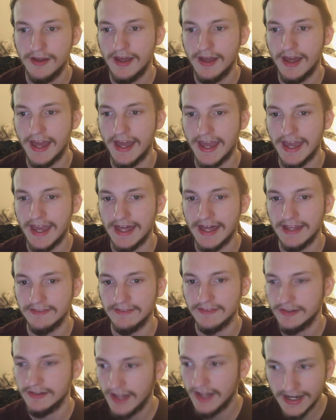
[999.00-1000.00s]

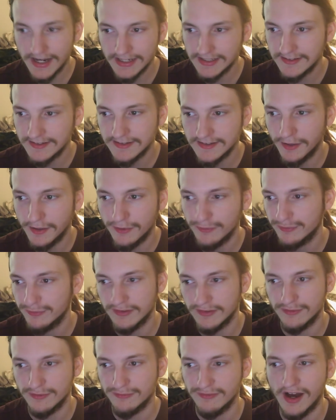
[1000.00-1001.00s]
And the line itself
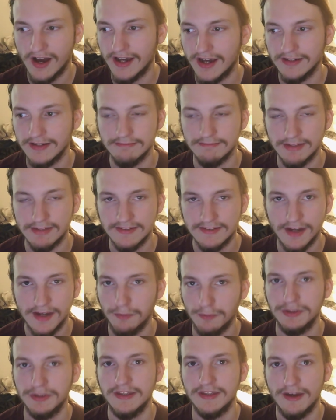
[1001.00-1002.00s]
is fine. It's
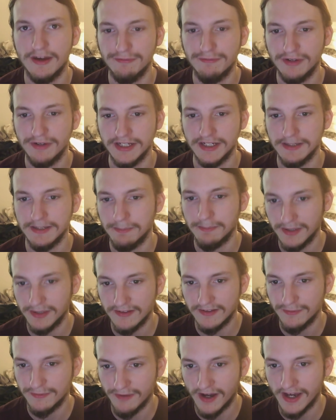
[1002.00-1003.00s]
not really that funny, but
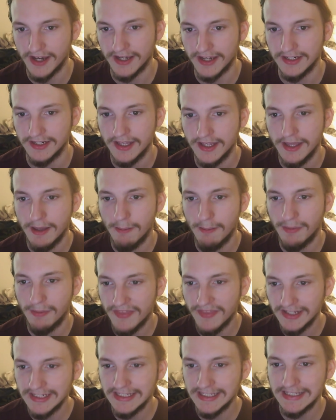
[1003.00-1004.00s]
it's fine. But
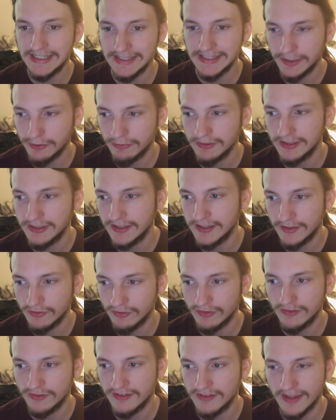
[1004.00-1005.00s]
then he literally
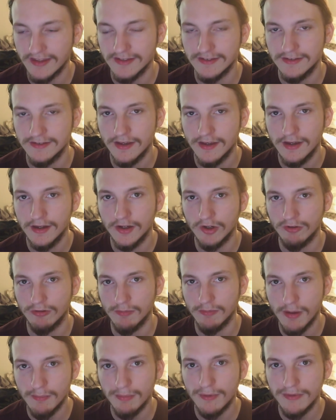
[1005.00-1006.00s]
just says,
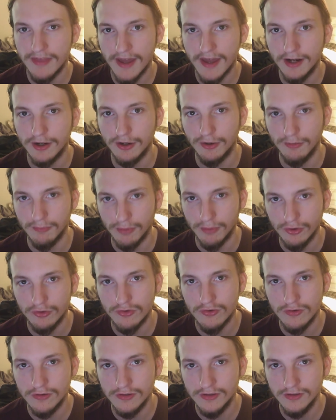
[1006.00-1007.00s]
"Remember that
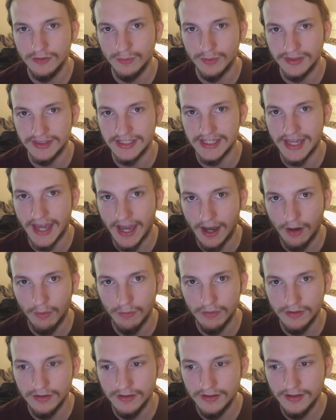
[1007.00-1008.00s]
commercial with the
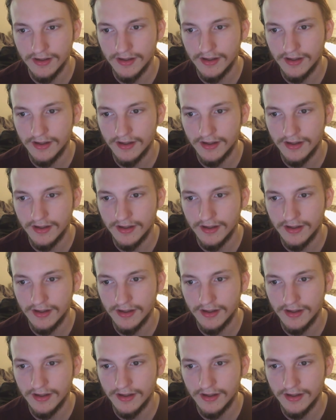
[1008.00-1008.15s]
owl?"